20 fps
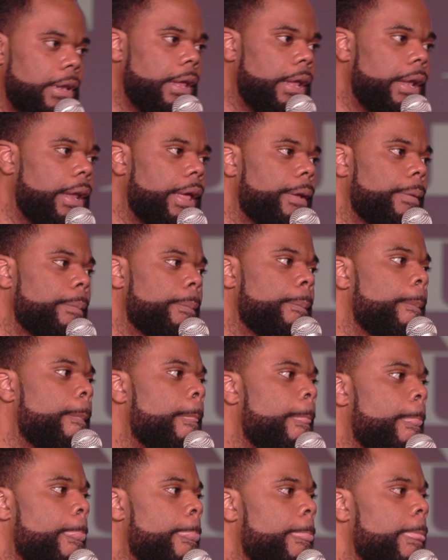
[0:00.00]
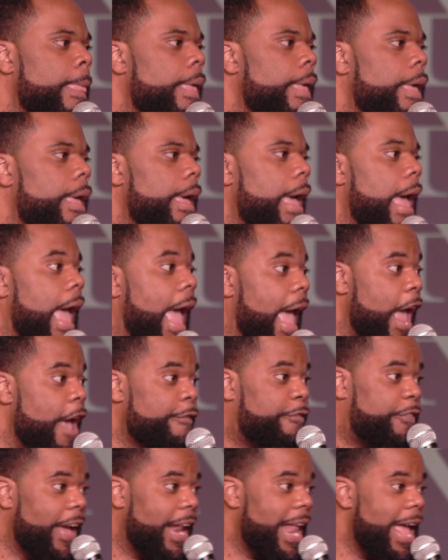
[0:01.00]
in it.
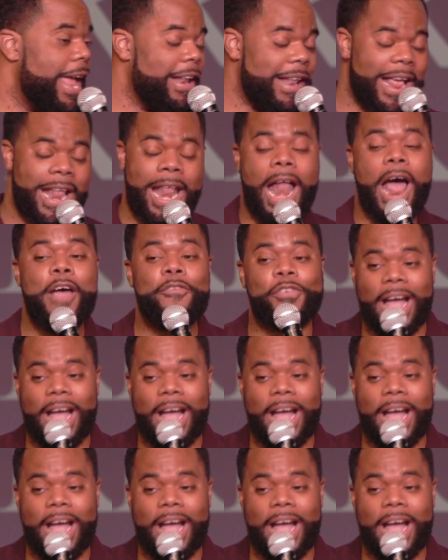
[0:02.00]
If it ain't, I've